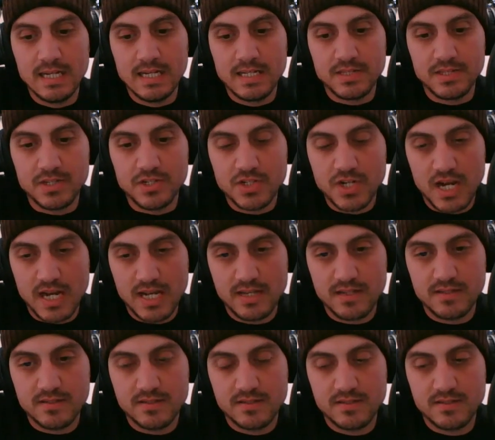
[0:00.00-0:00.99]
The
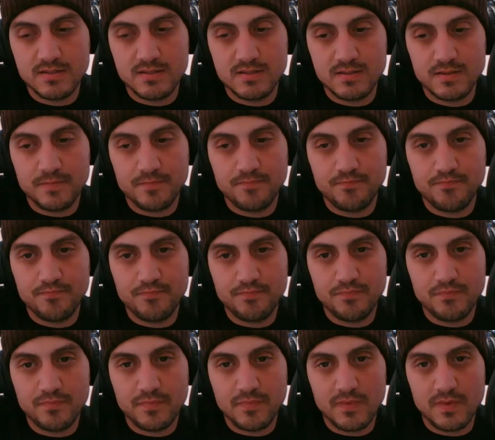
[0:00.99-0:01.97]
Giants,
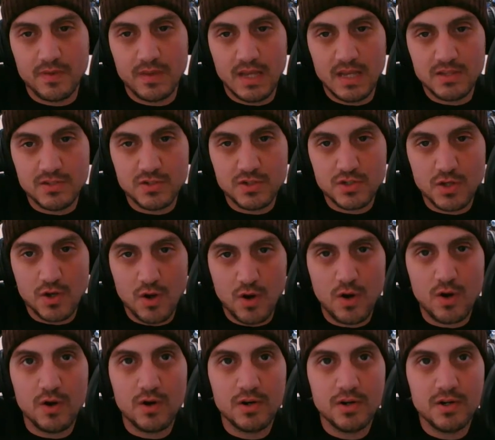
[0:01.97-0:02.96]
as
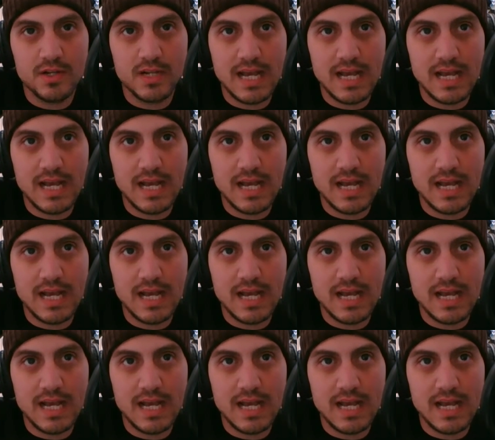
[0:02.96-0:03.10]
hard